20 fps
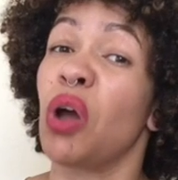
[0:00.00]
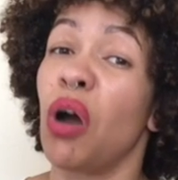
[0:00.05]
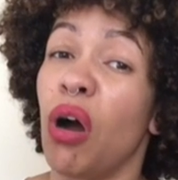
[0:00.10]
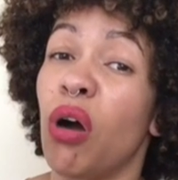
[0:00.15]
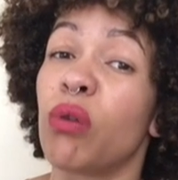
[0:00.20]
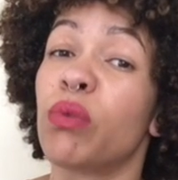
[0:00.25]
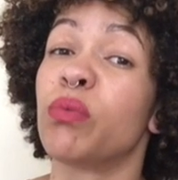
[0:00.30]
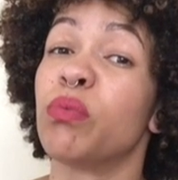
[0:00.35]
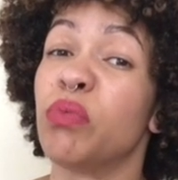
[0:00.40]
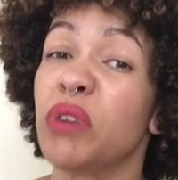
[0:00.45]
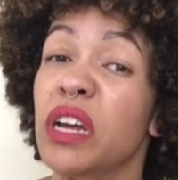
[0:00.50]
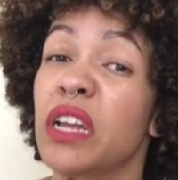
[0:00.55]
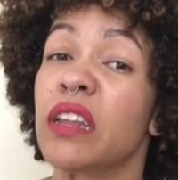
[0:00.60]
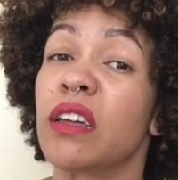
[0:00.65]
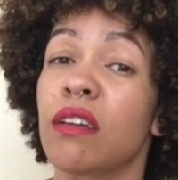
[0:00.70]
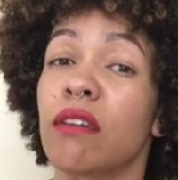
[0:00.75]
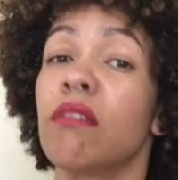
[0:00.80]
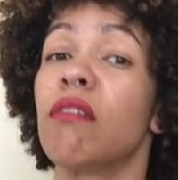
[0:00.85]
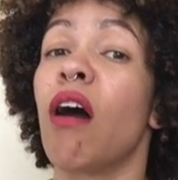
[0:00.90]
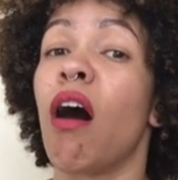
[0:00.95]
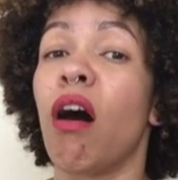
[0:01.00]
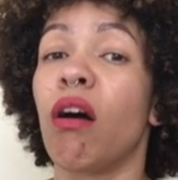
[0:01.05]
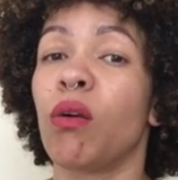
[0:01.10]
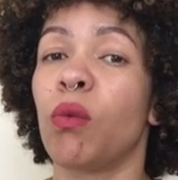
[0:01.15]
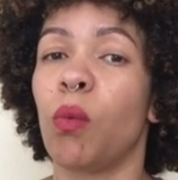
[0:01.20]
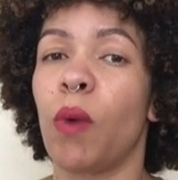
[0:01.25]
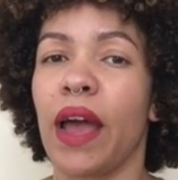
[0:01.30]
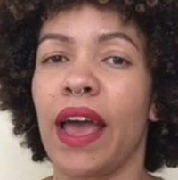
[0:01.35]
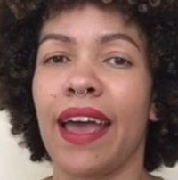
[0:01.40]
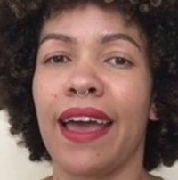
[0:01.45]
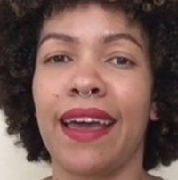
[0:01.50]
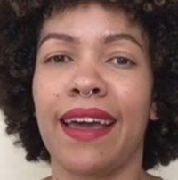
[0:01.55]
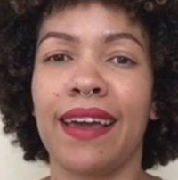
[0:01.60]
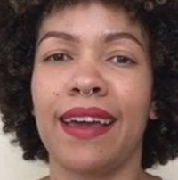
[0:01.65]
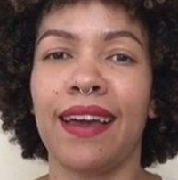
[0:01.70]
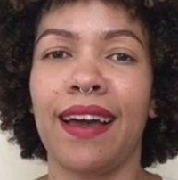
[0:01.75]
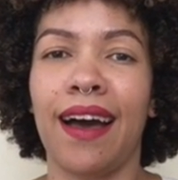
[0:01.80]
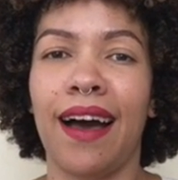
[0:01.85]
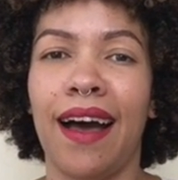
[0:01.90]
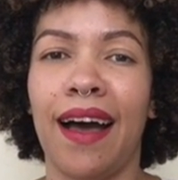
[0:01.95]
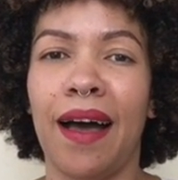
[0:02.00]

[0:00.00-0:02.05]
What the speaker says: a really long way